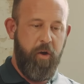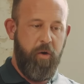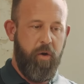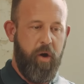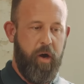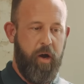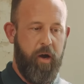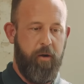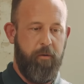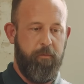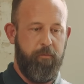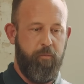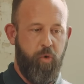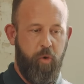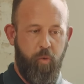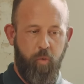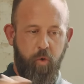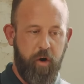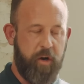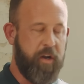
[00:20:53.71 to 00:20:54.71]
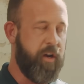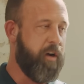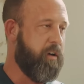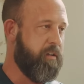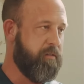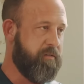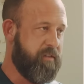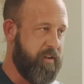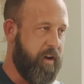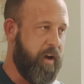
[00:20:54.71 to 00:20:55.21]
were working
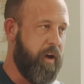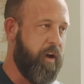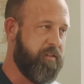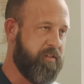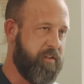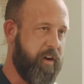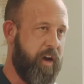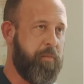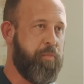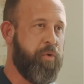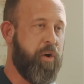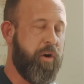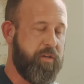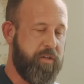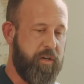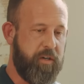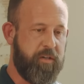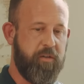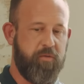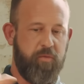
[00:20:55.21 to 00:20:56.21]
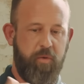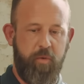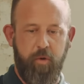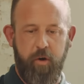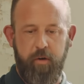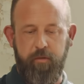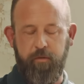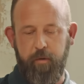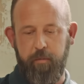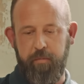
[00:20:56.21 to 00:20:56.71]
on a side project as we
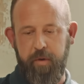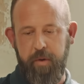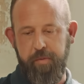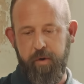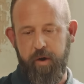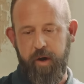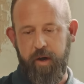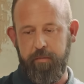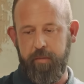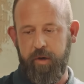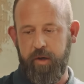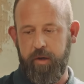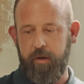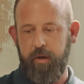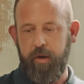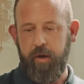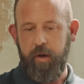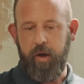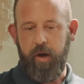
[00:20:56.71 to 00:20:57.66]
worked for People Admin.